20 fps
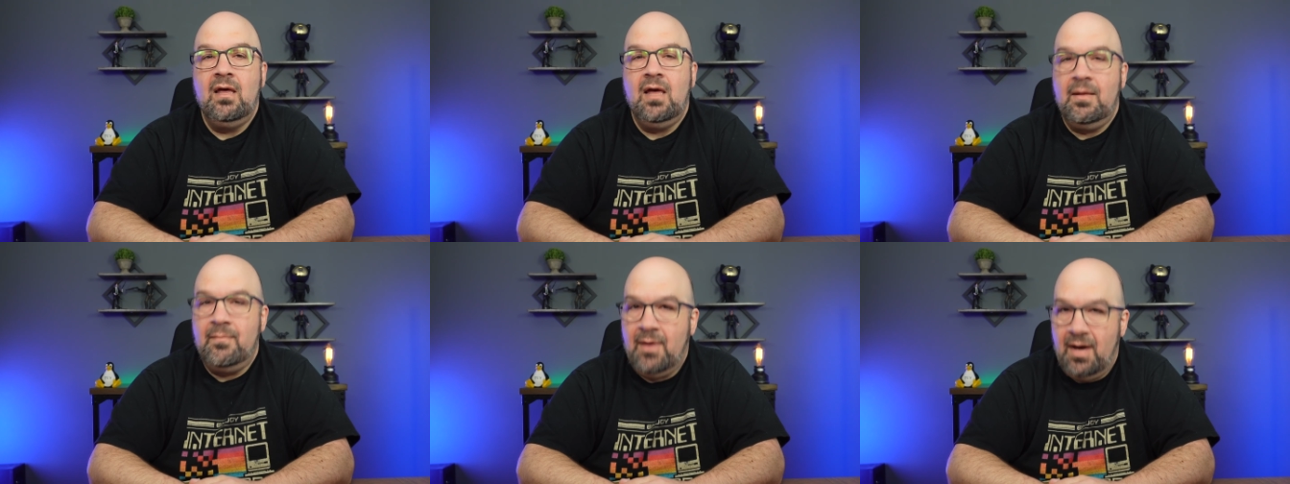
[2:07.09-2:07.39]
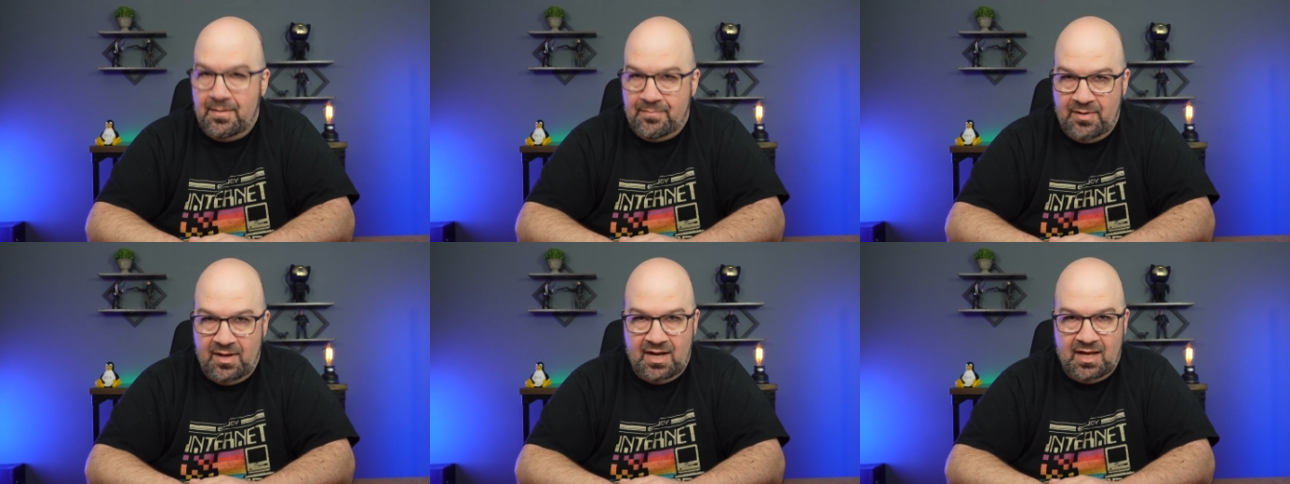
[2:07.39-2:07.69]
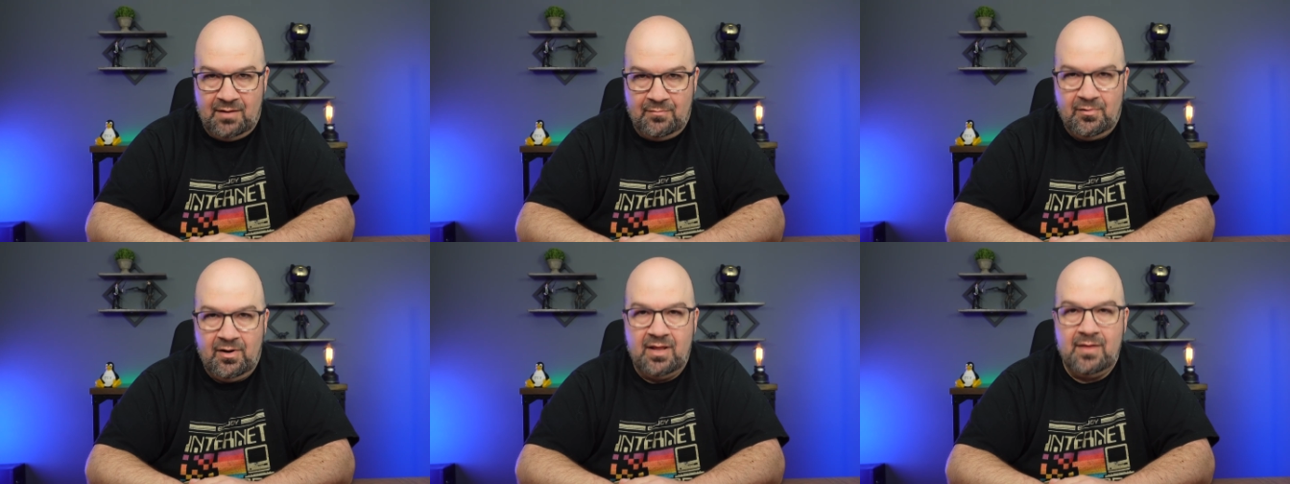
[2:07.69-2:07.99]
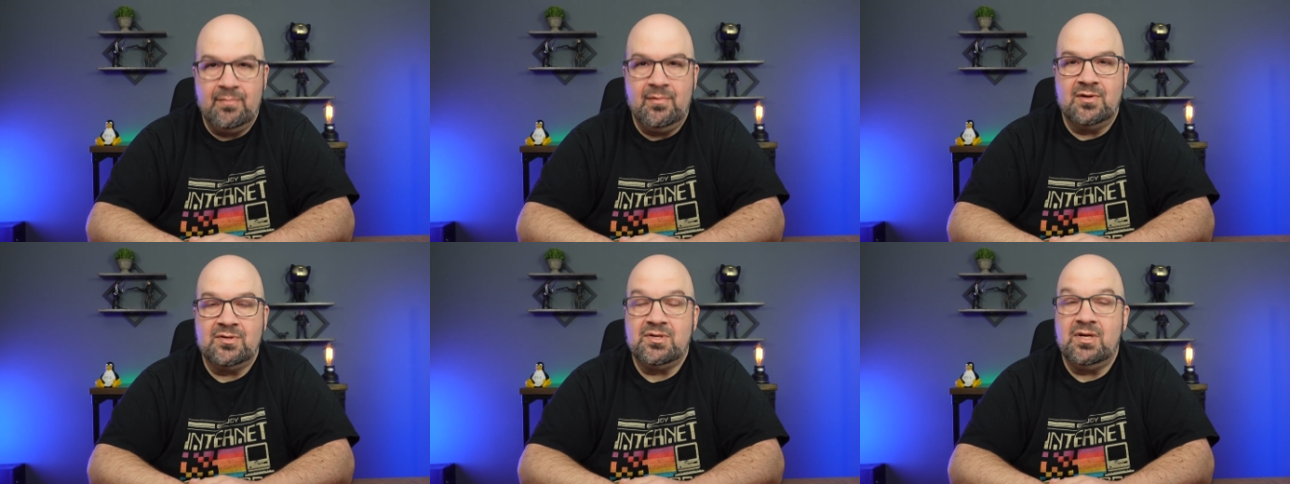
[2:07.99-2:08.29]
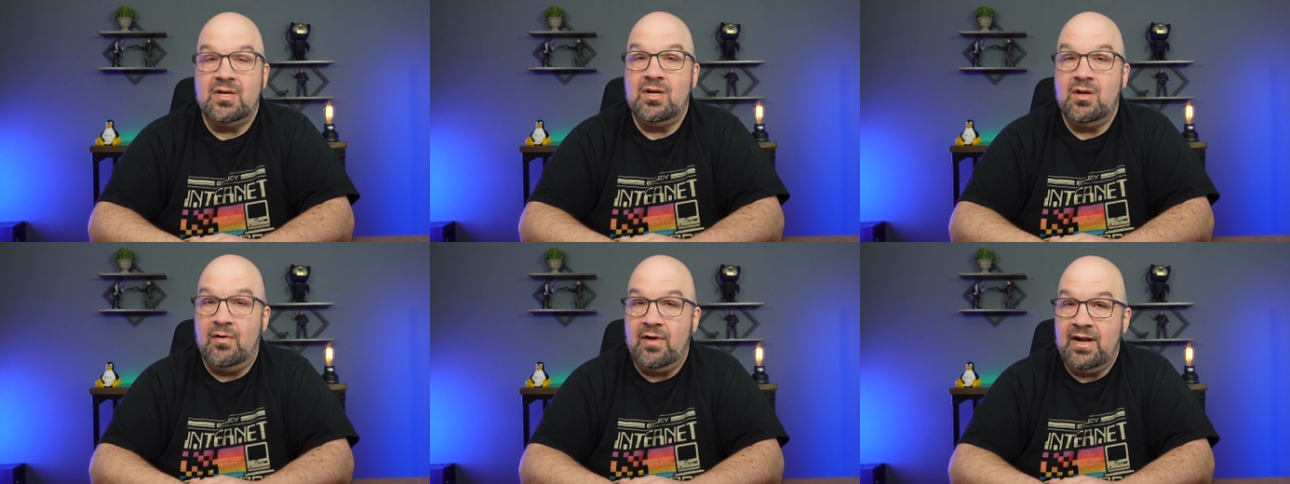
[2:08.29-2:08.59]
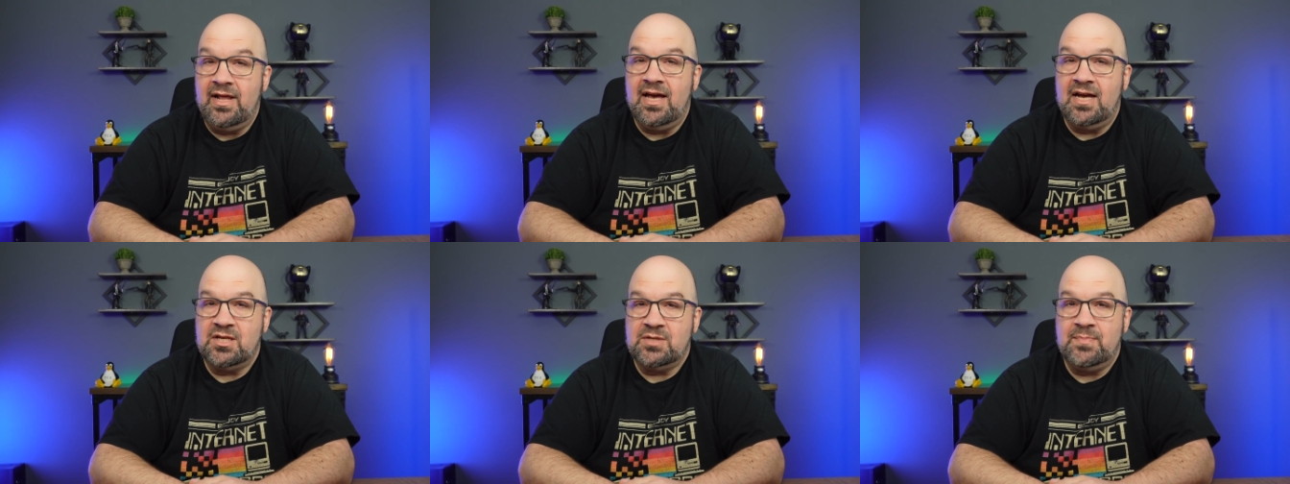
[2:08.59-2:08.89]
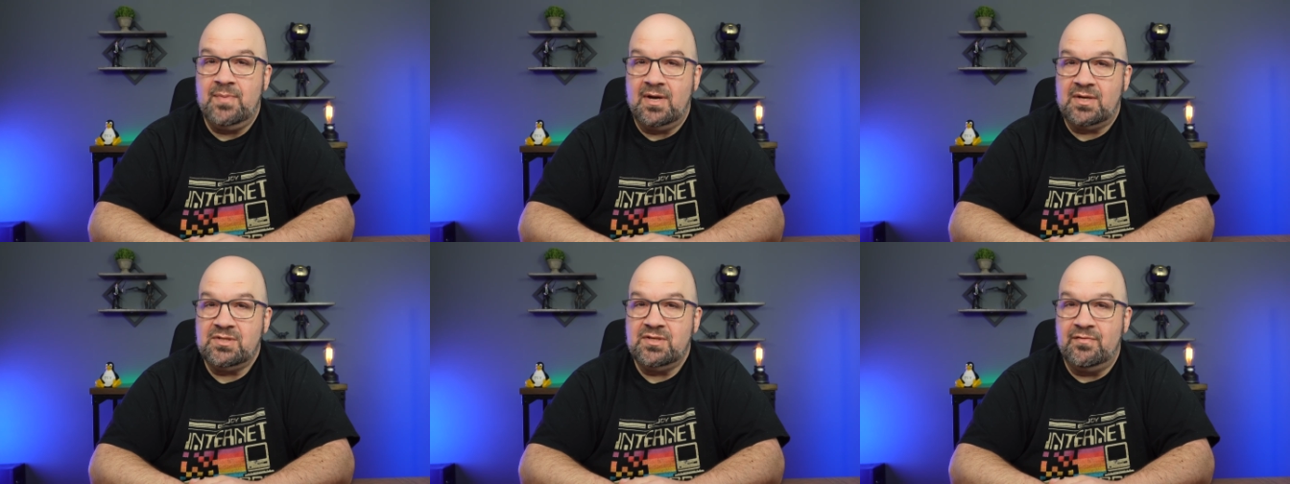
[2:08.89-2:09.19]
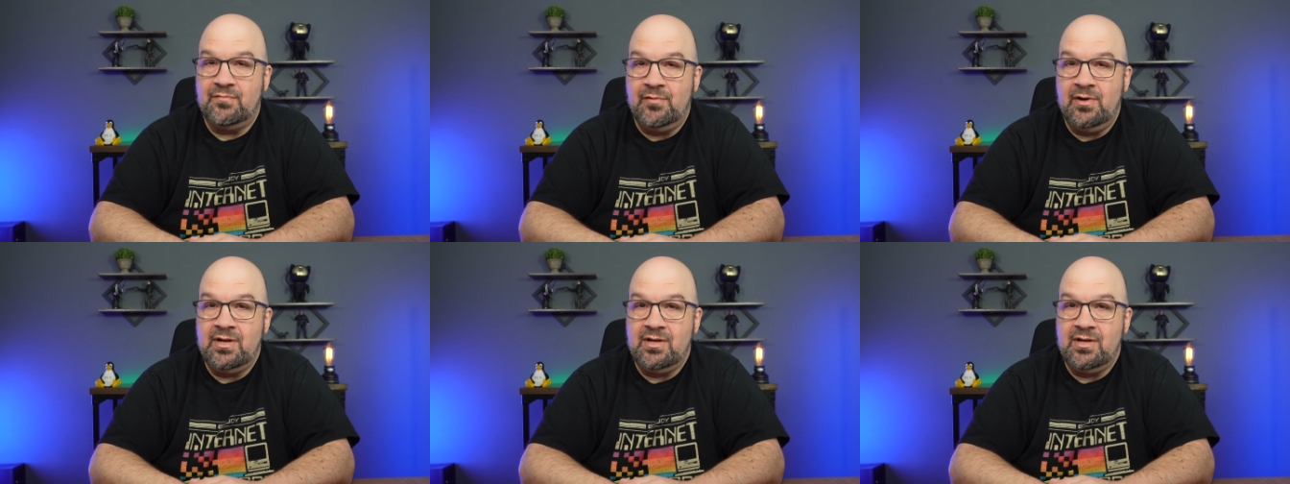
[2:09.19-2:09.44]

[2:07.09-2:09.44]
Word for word: In my opinion, one of the most annoying aspects of